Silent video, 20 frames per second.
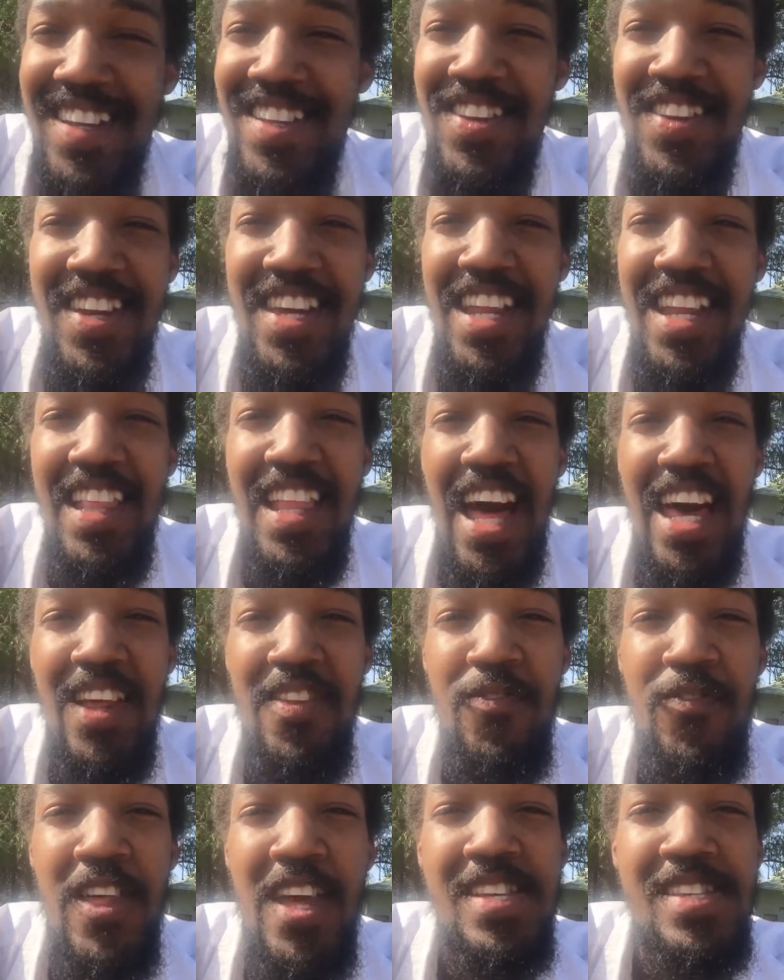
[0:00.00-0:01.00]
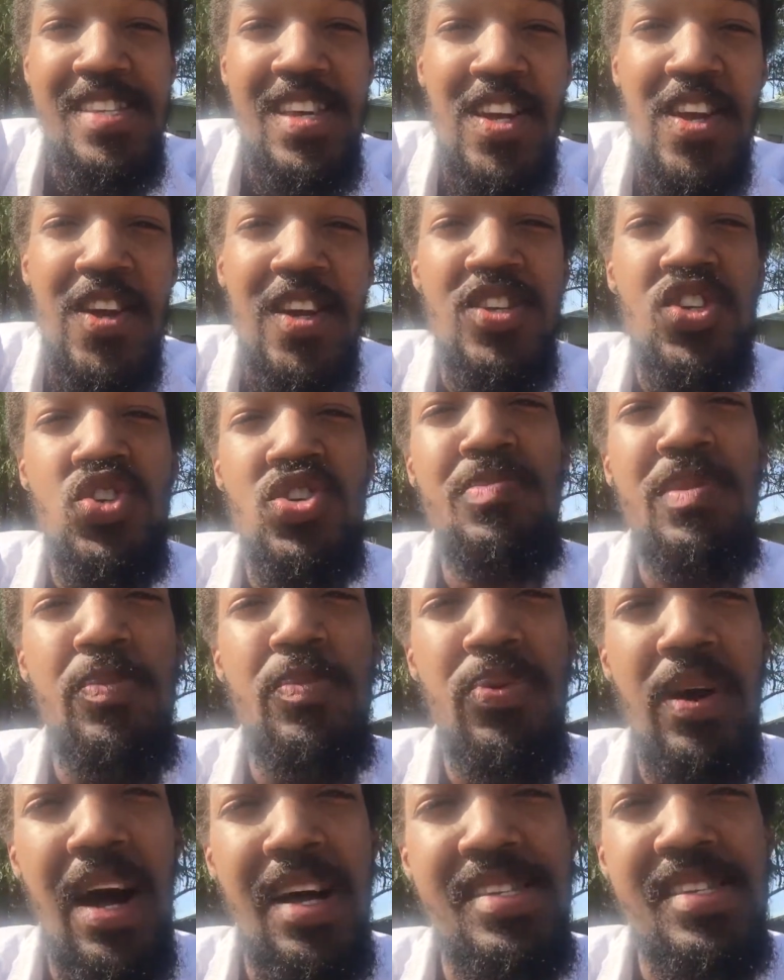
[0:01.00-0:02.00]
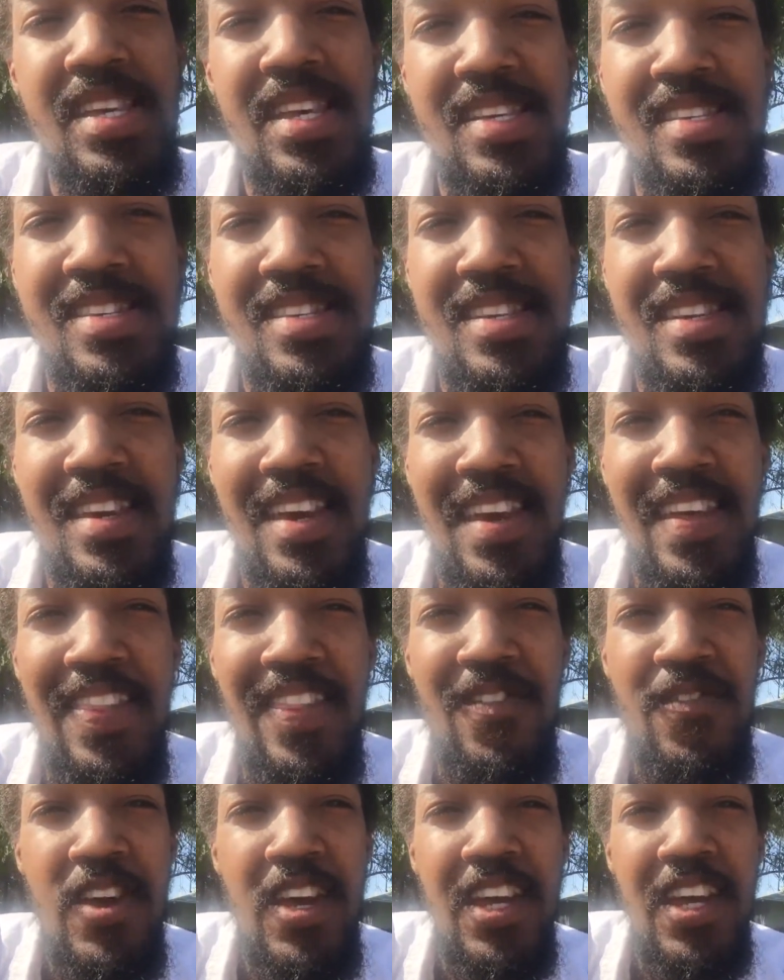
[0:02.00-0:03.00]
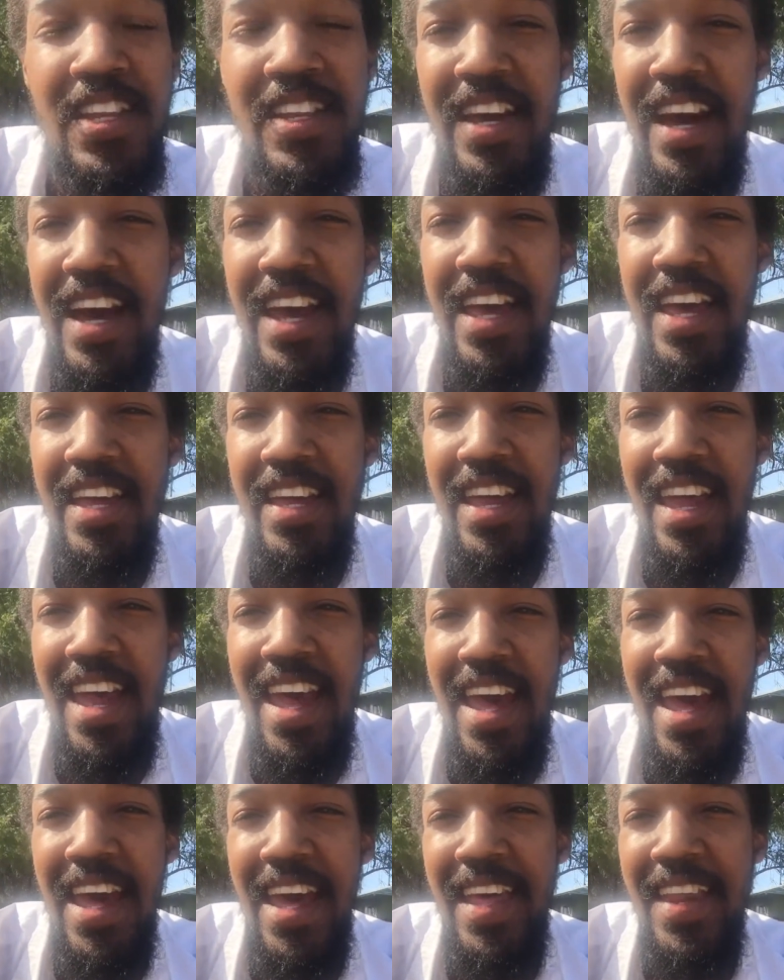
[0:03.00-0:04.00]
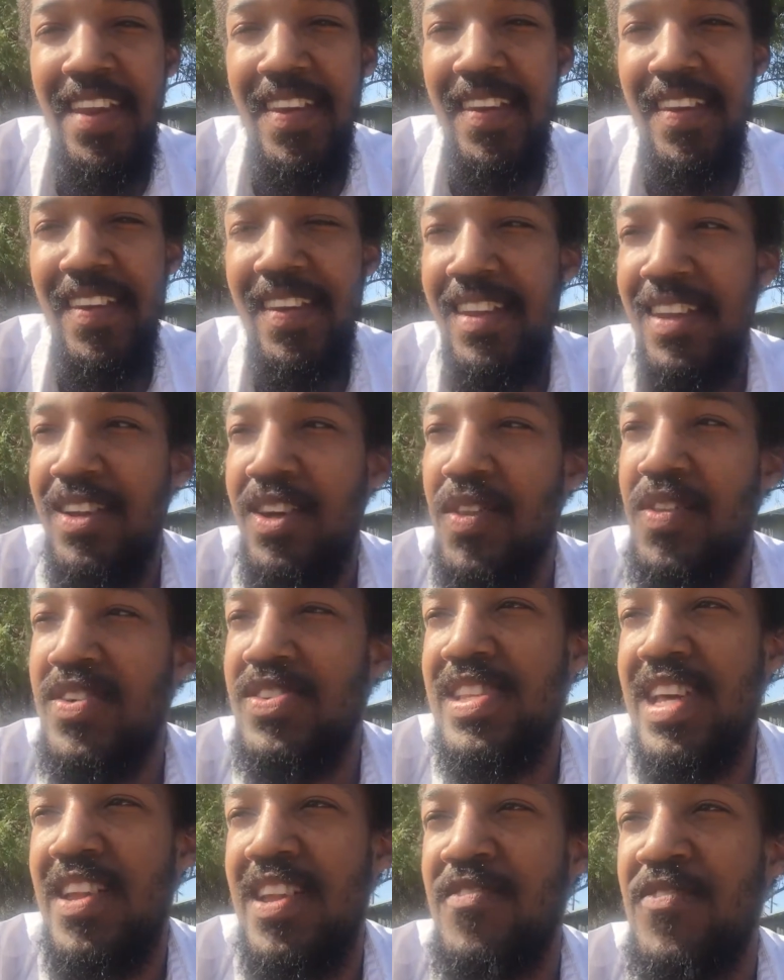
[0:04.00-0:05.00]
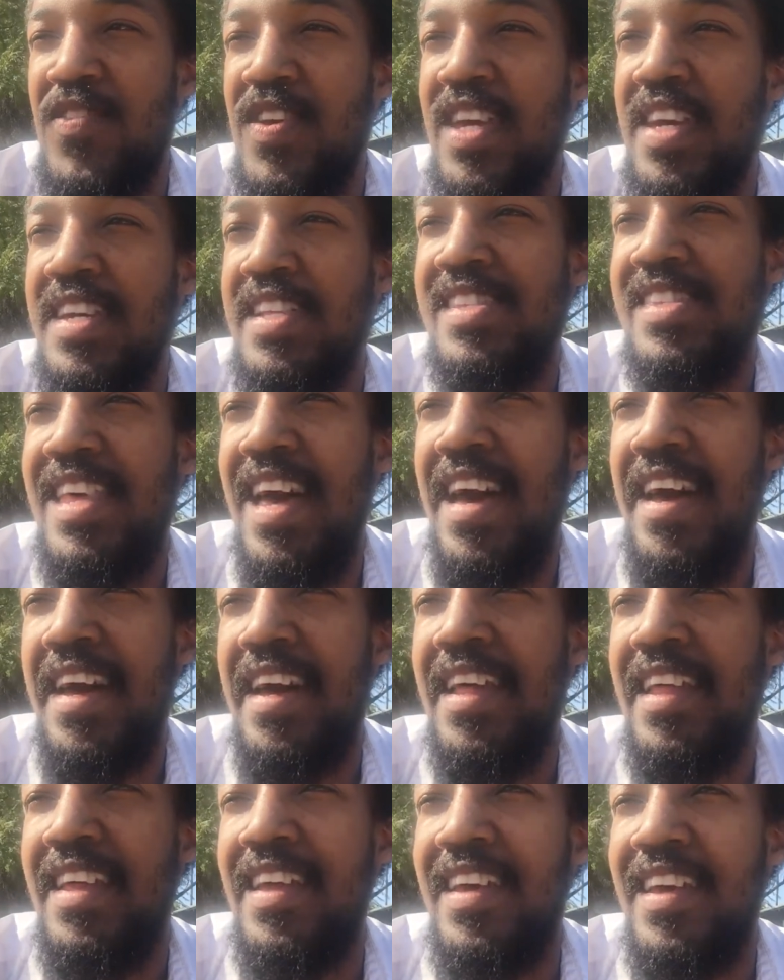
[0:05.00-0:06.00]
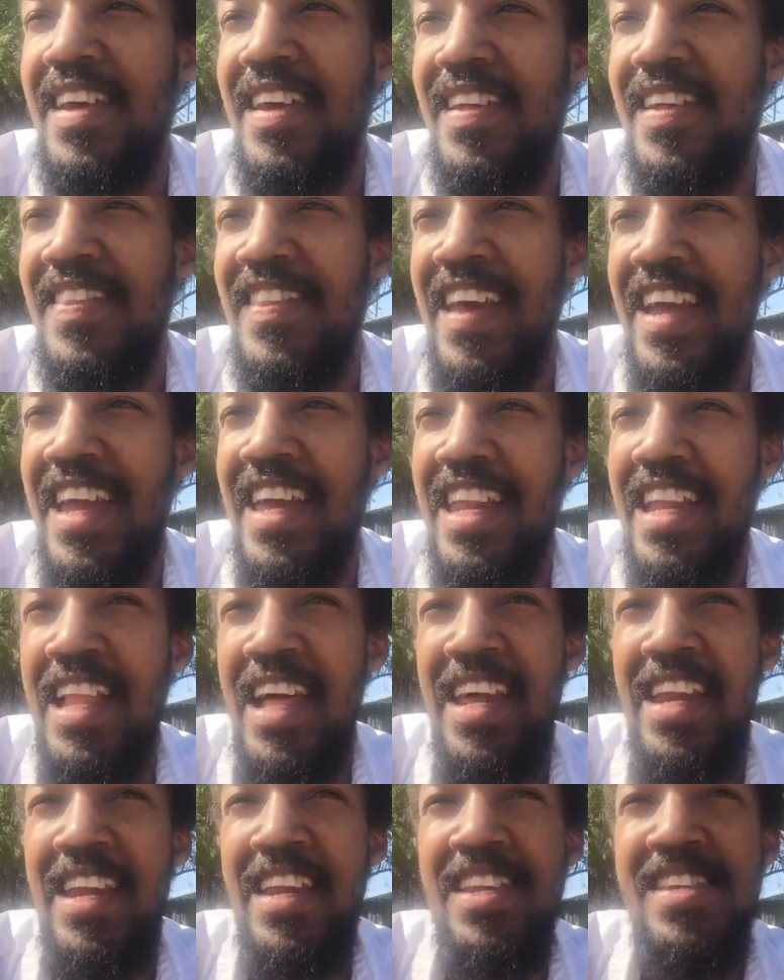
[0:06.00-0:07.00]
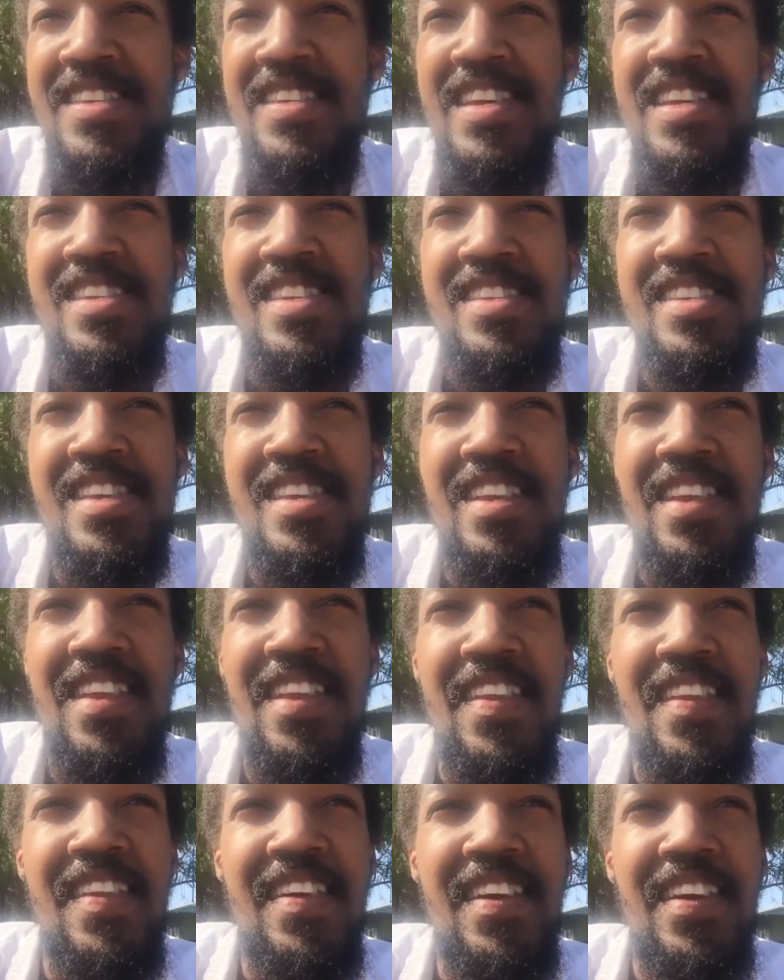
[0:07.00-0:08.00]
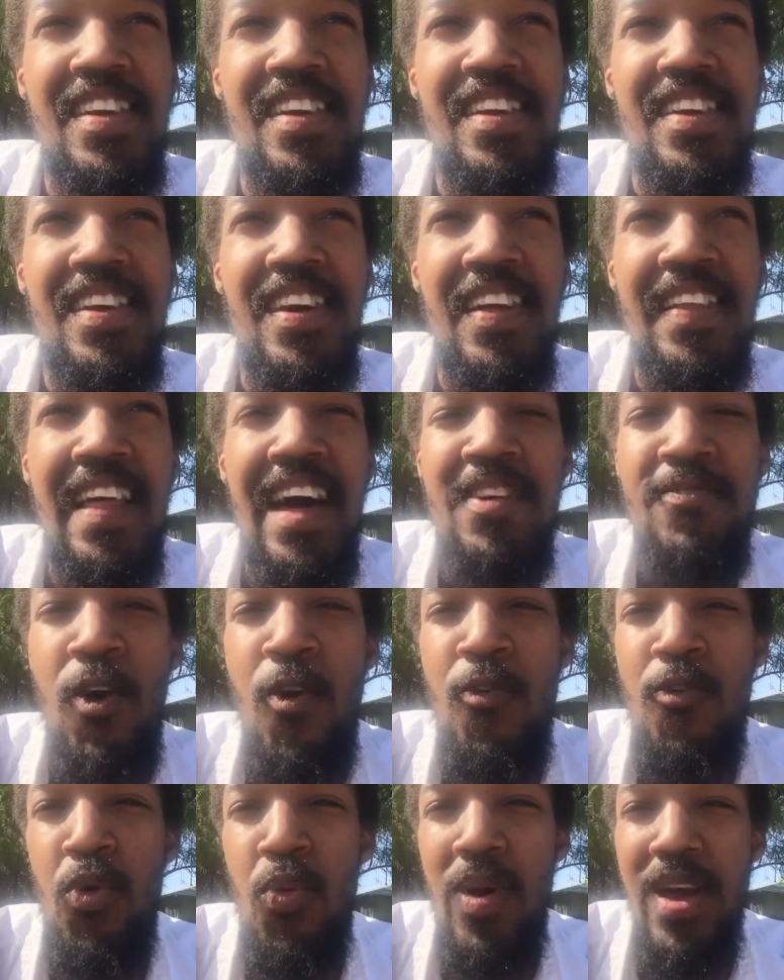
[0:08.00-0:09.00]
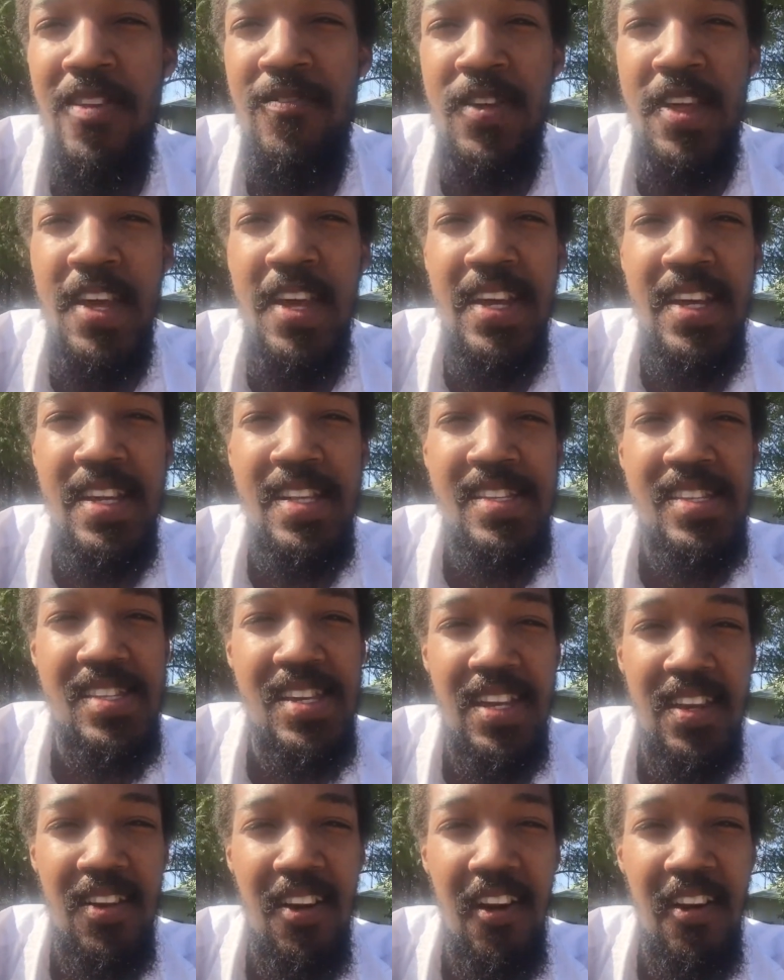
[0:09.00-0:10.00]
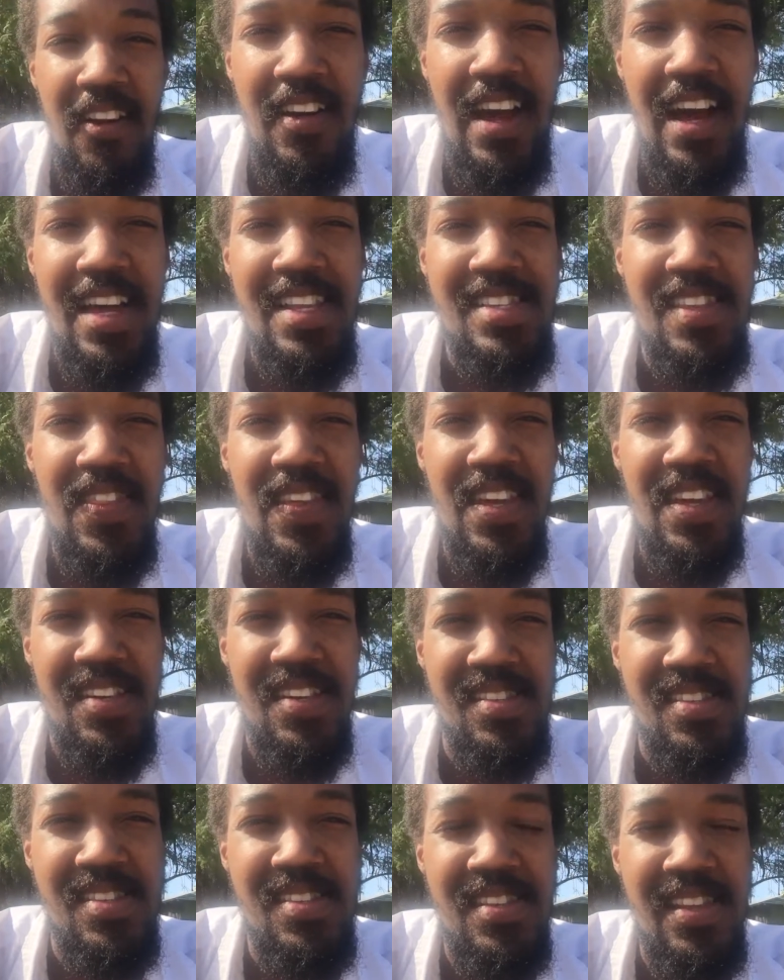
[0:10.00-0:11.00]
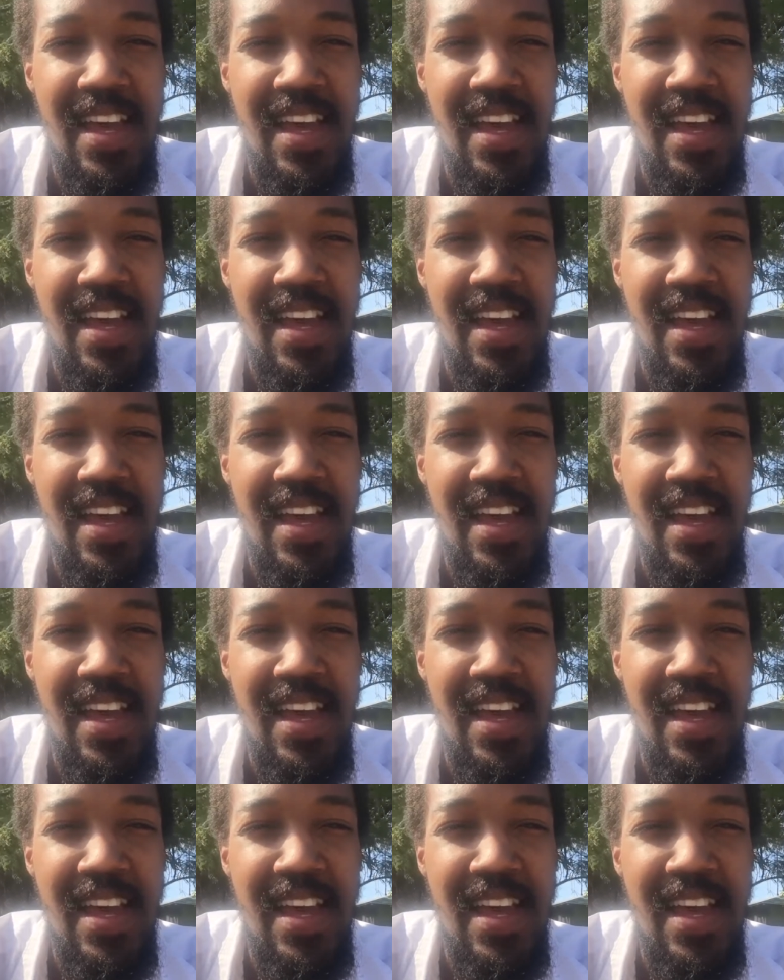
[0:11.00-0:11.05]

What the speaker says: You get a lot of things that are extremely processed in the vegan diet, and there's a lot of vegans that get a lot of diseases, and a lot of overweight vegans and kinds of things.